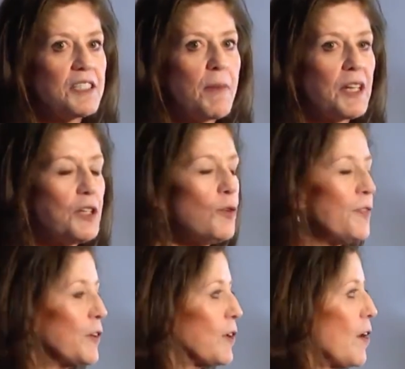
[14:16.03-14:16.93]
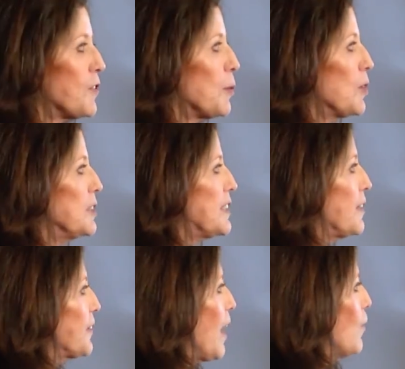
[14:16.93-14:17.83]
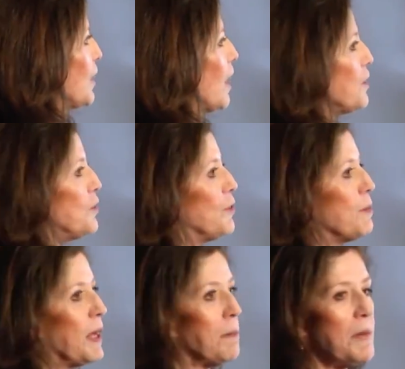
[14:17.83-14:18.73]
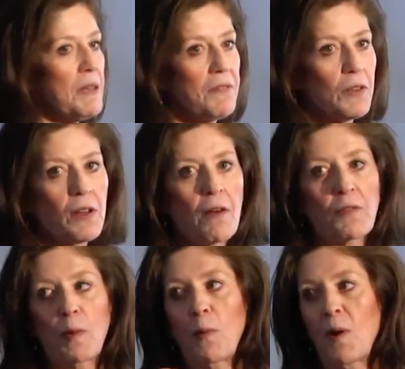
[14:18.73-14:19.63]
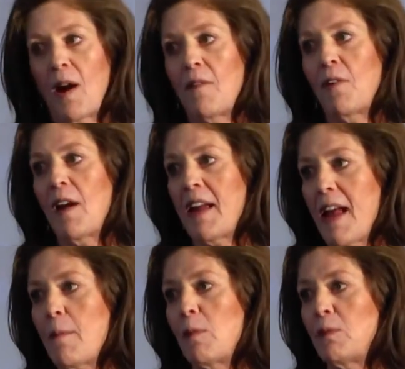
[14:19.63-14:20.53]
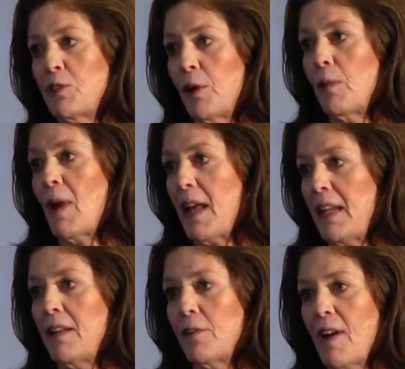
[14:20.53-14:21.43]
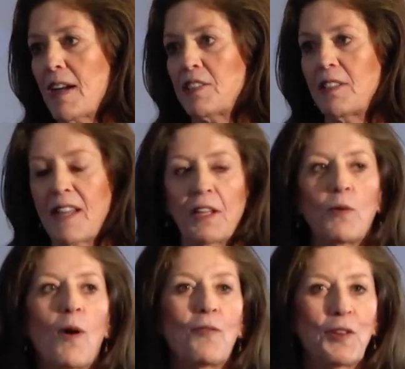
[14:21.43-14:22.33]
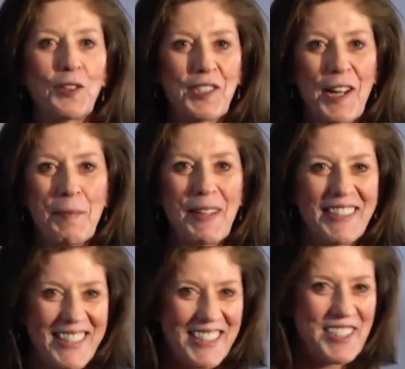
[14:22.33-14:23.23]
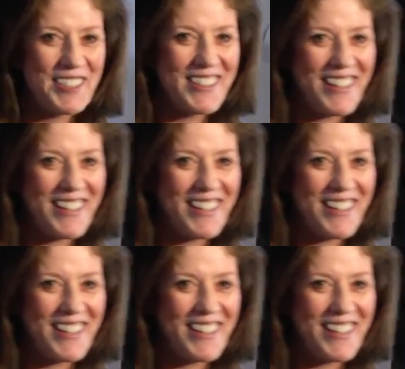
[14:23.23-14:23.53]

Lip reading: to make you feel comfortable instead of counting on you to make me feel comfortable wherever I am during any interaction. Thank you all for your time and attention